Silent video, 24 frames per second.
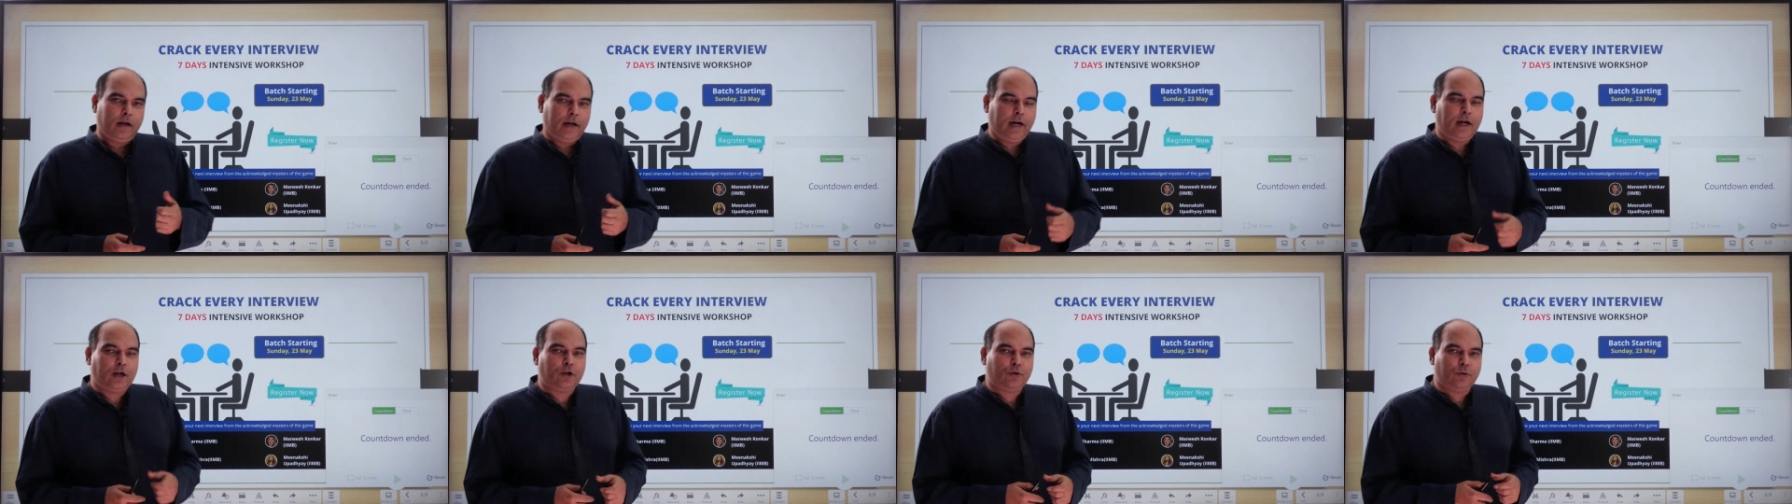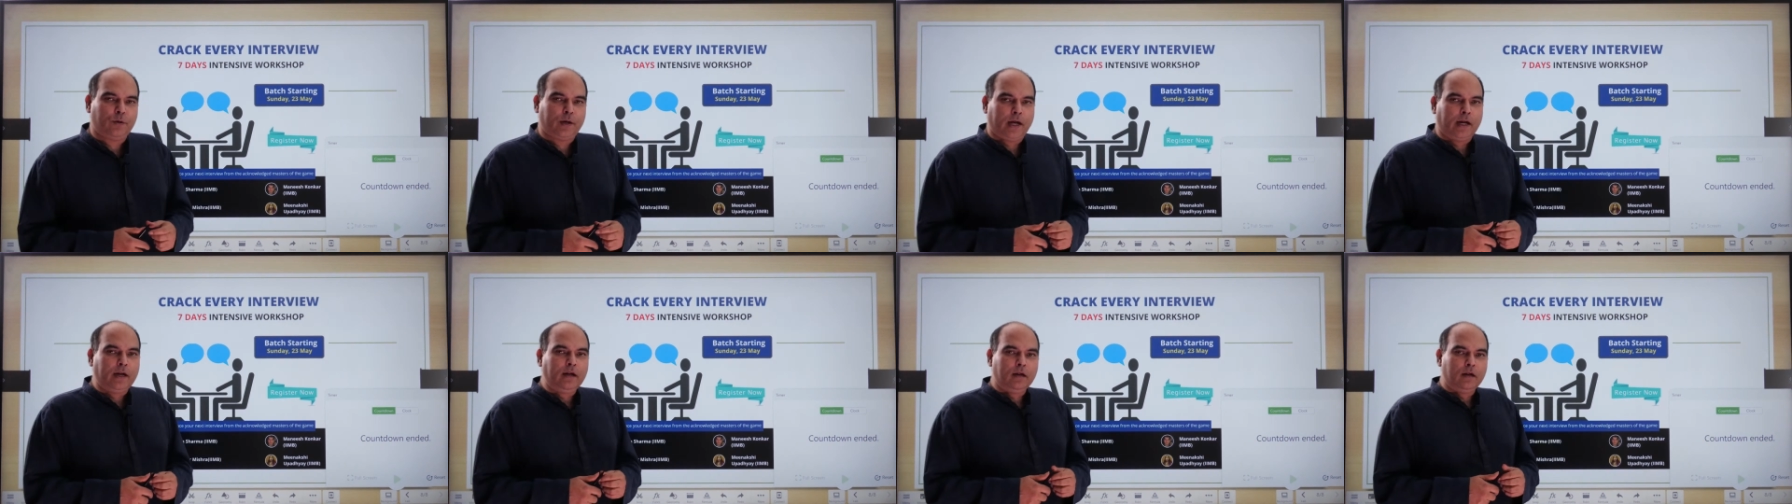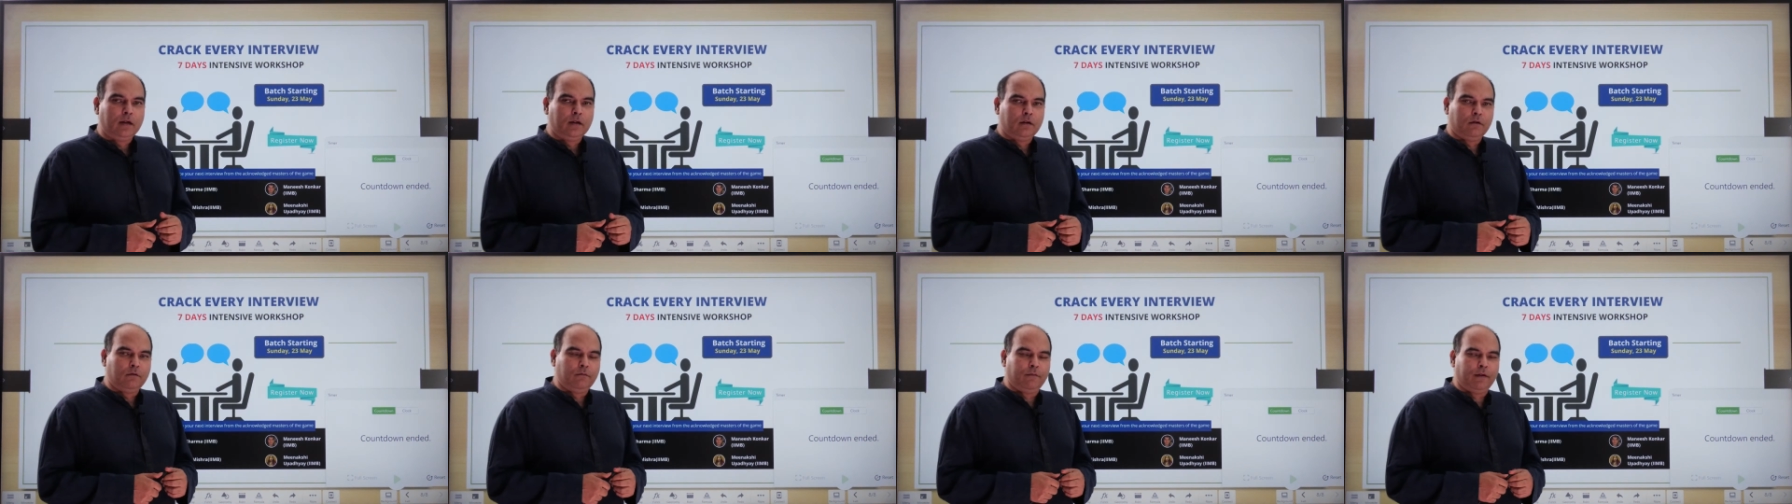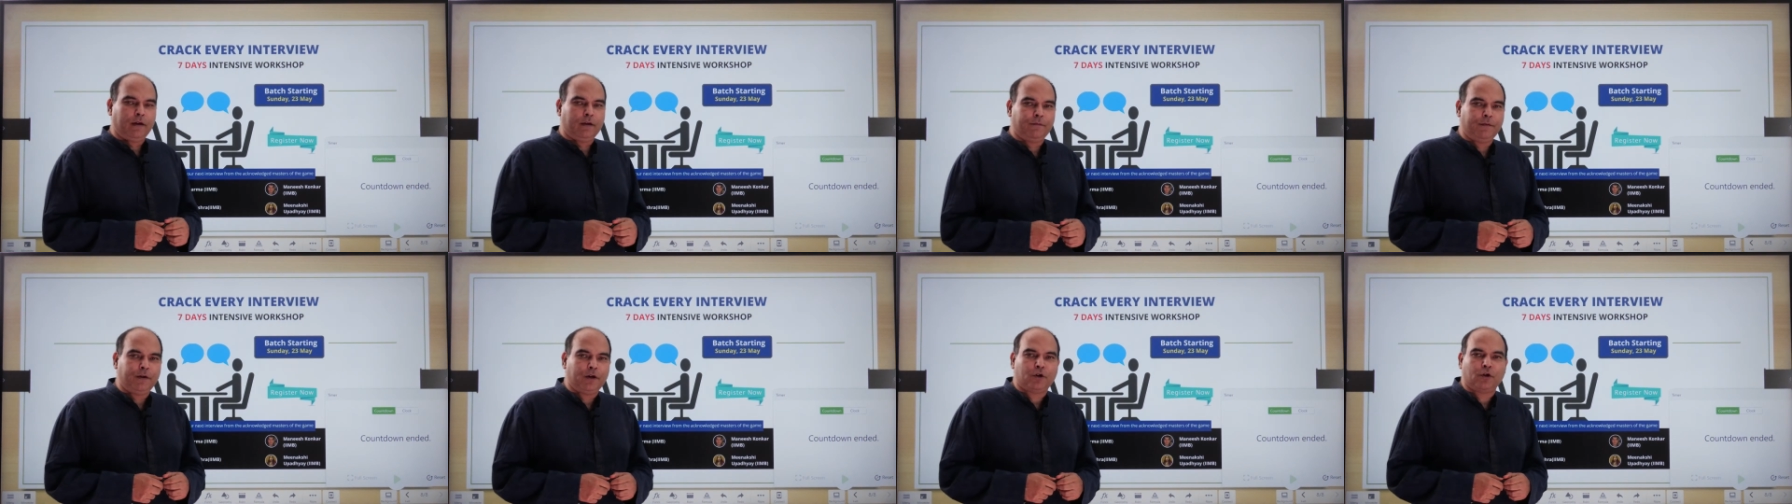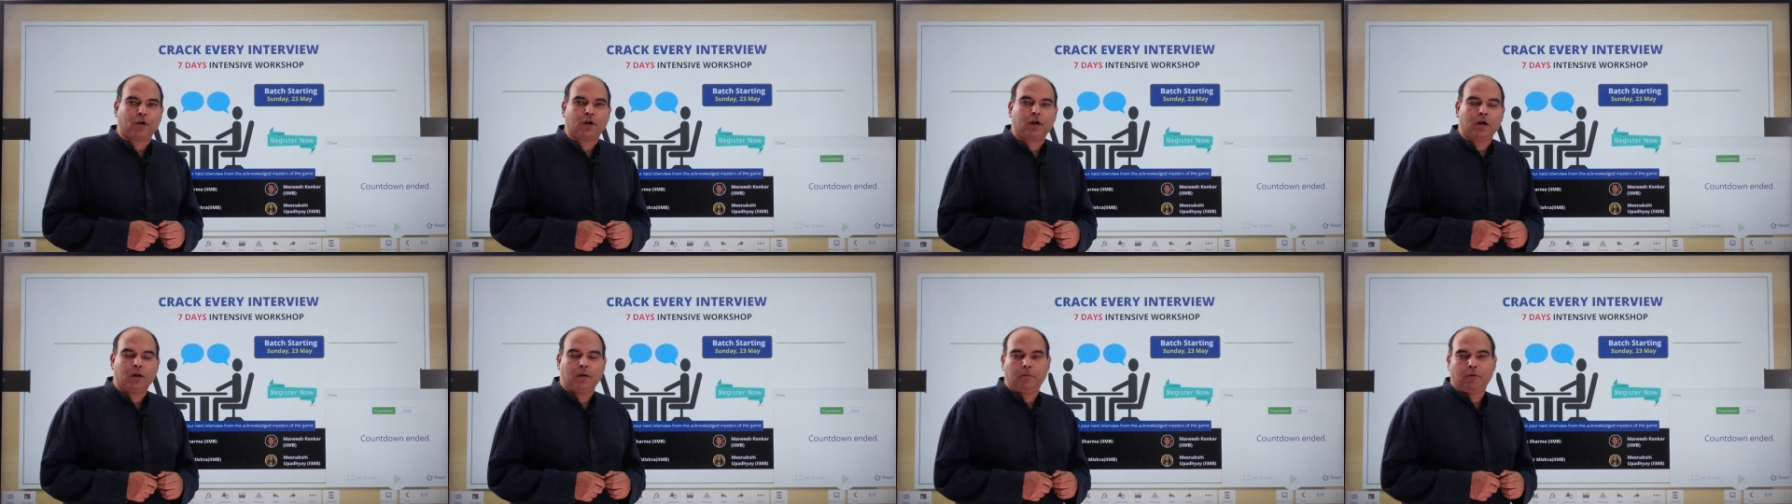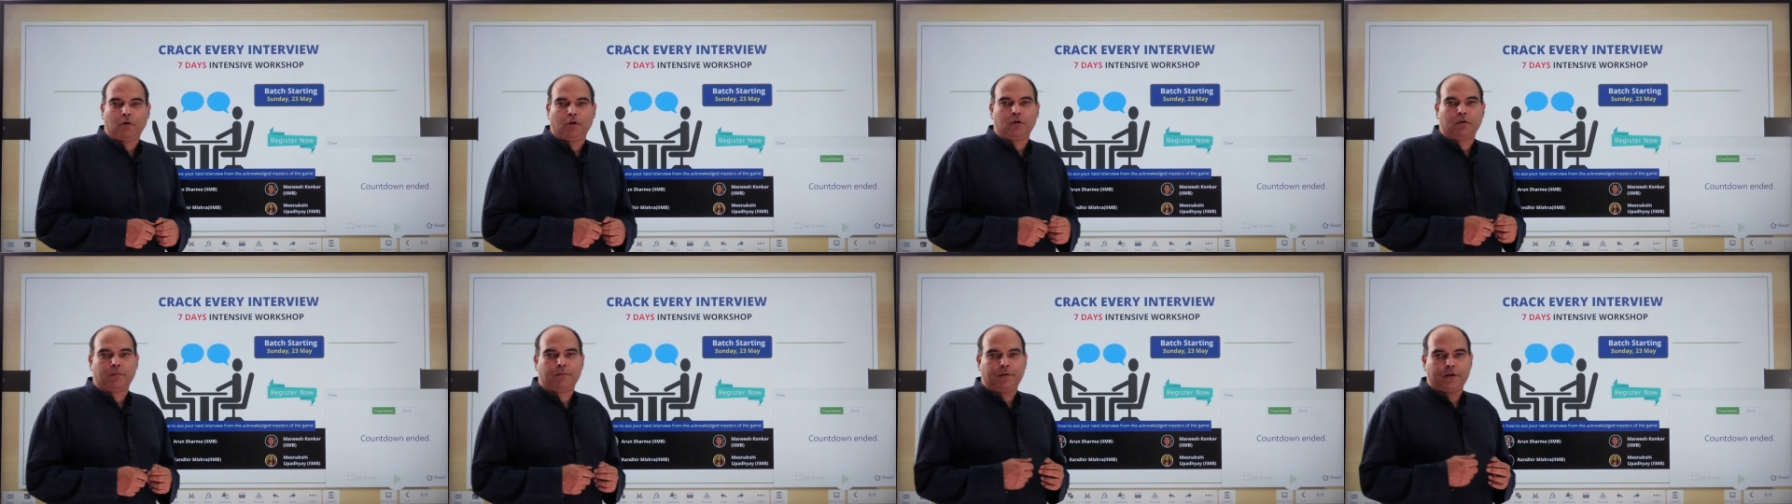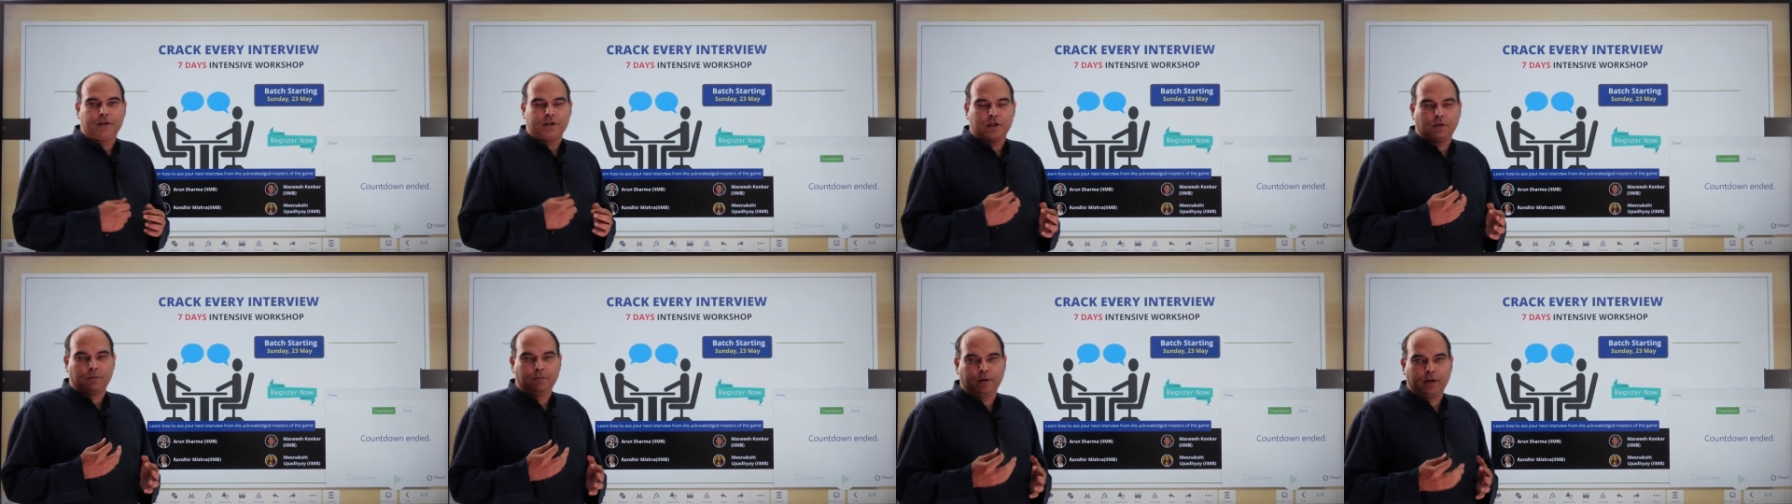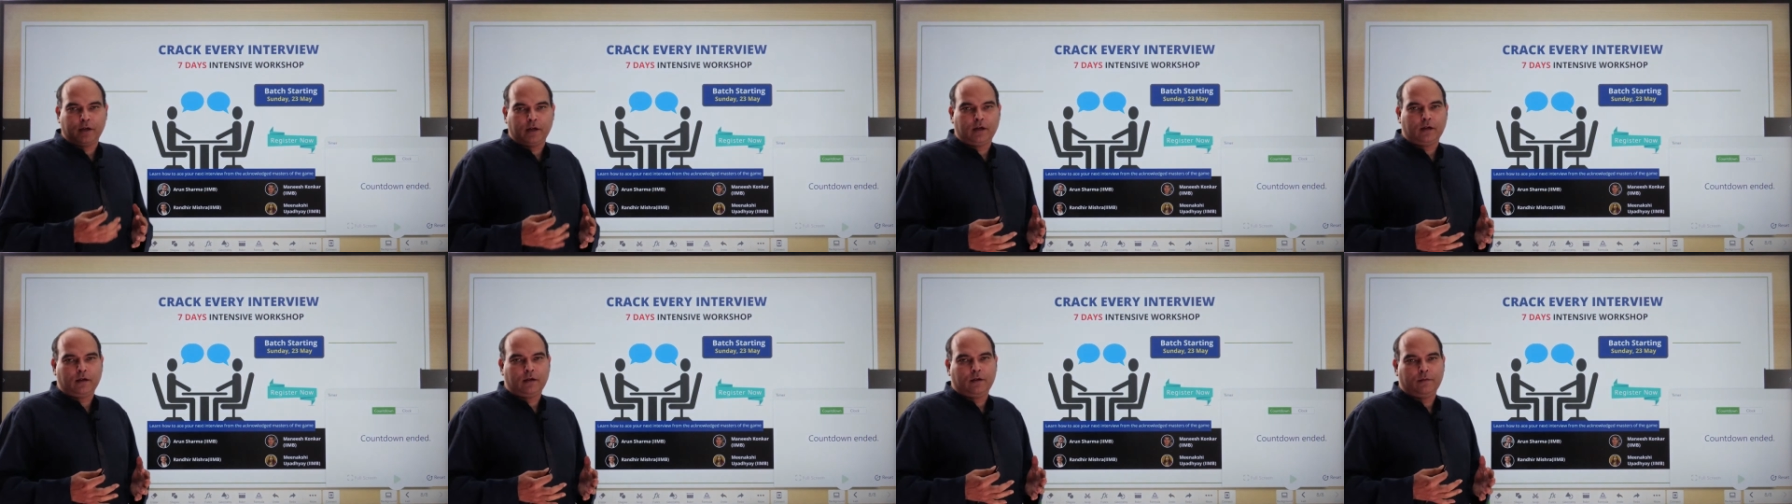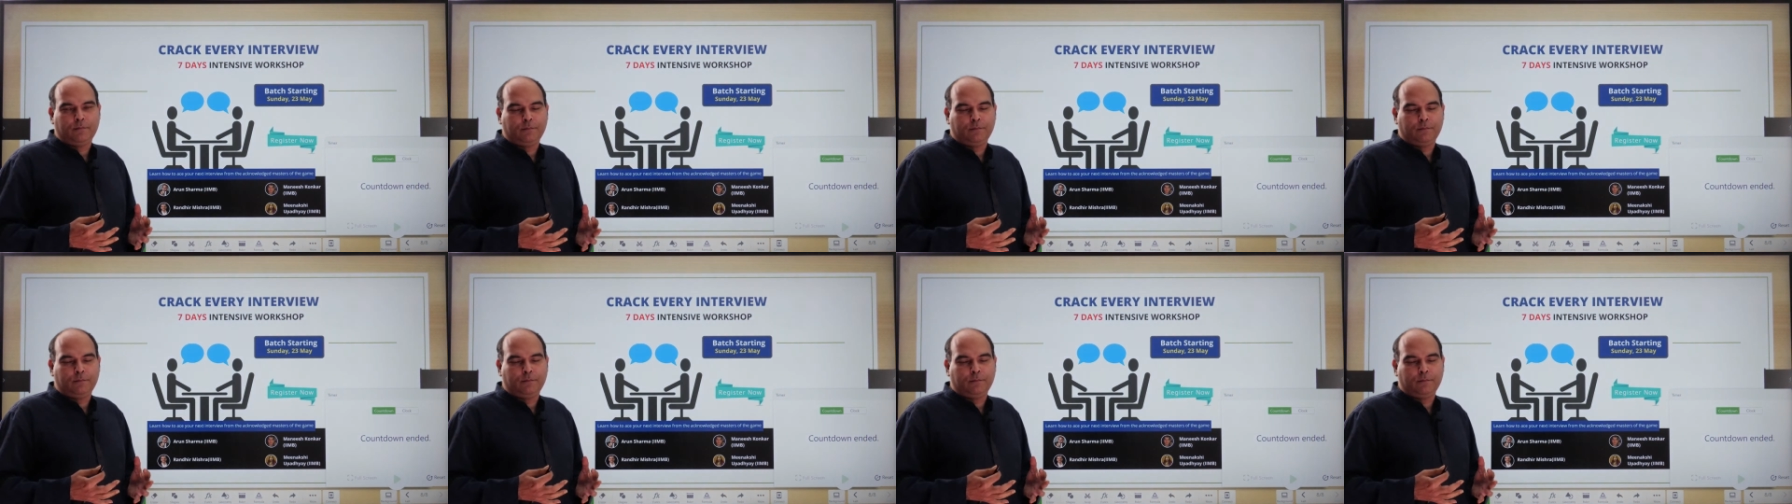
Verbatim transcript: 8 to 9 where we are talking about resume,